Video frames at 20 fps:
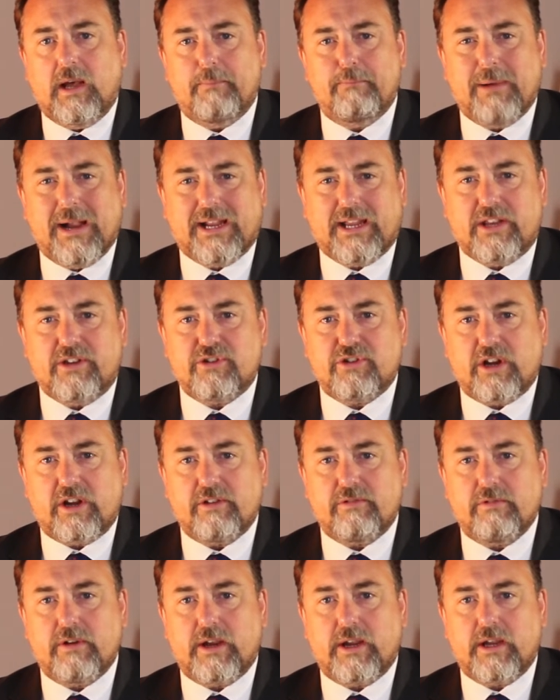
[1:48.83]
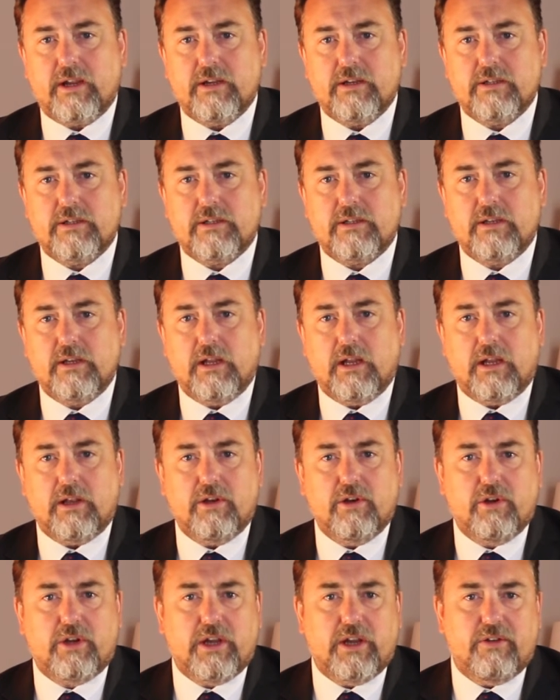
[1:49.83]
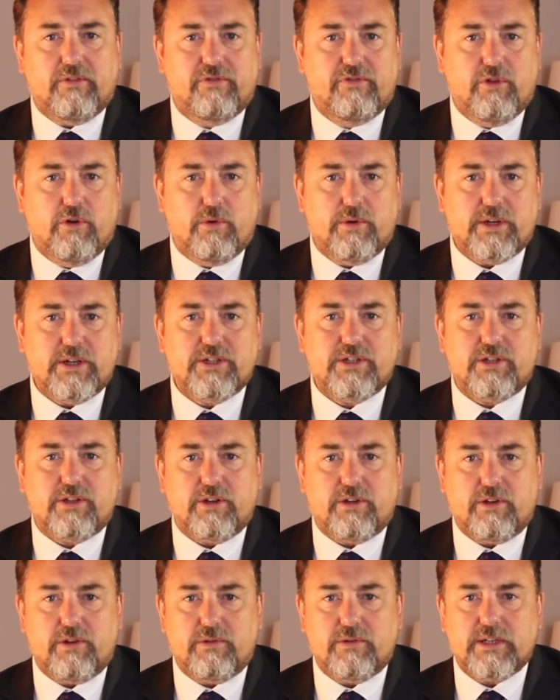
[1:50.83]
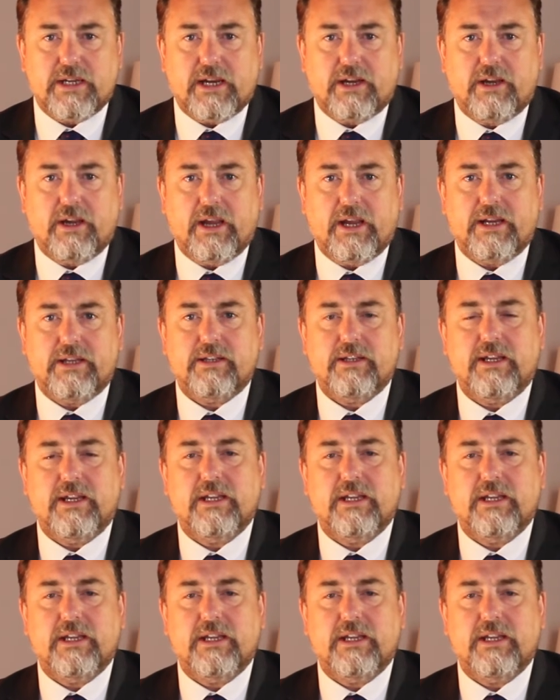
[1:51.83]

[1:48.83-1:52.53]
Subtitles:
Back in January, looking forward into the new decade,